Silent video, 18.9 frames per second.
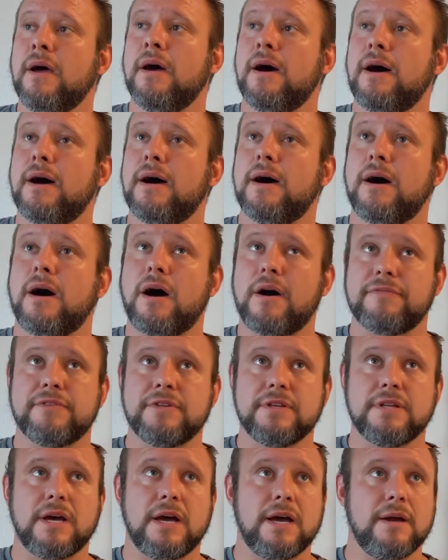
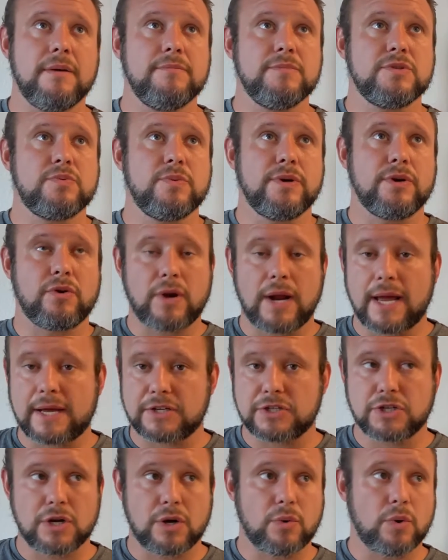Oftentimes when cracks
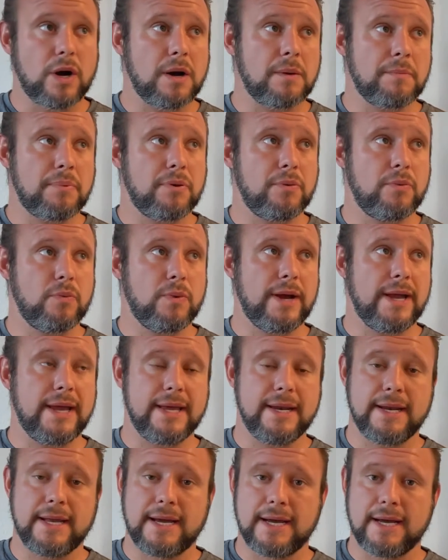show up,
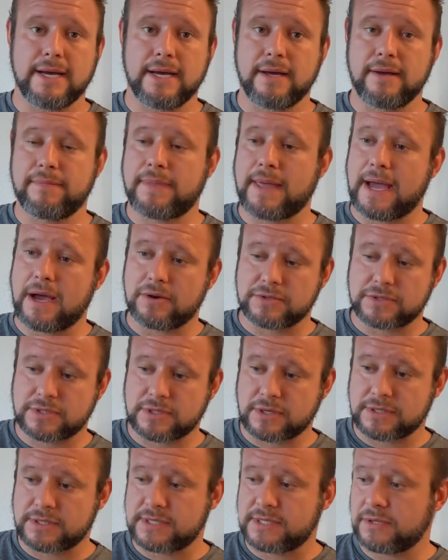when the house
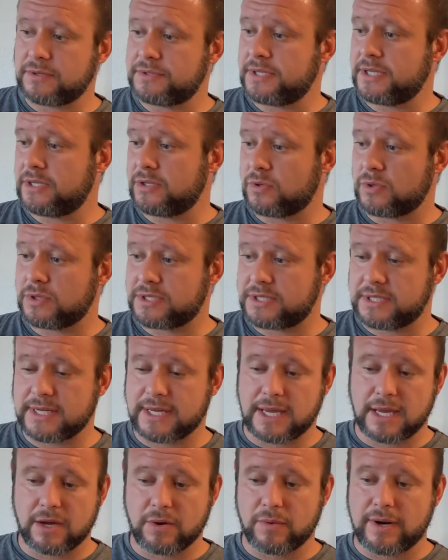starts tilting, doors
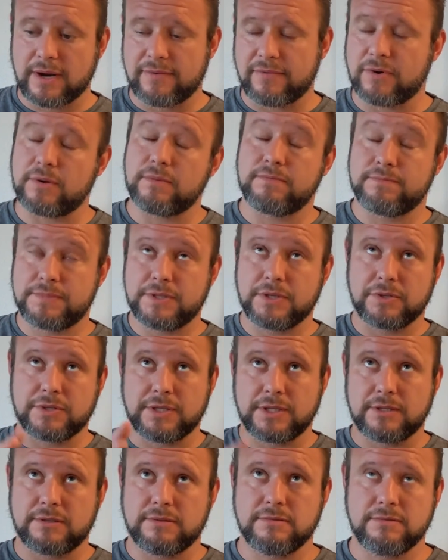sticking, whatever,
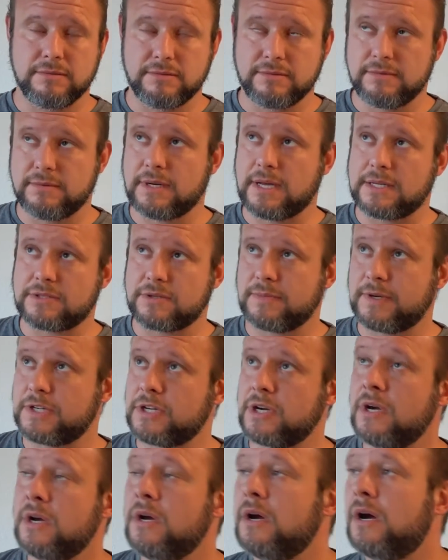tilting, not so much.
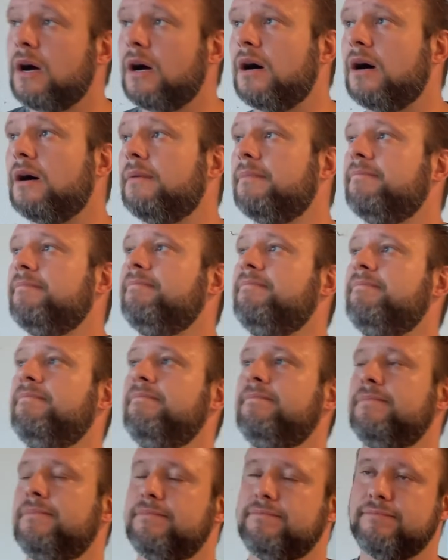Let
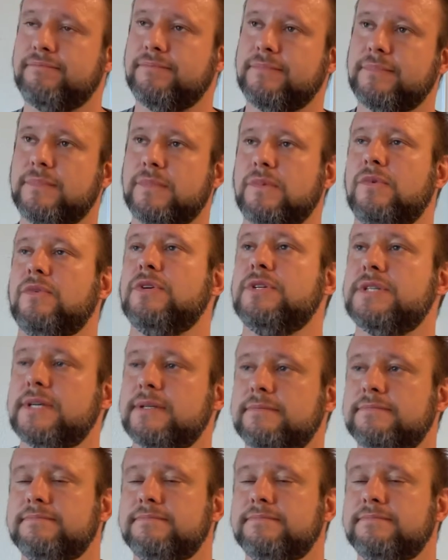me reset.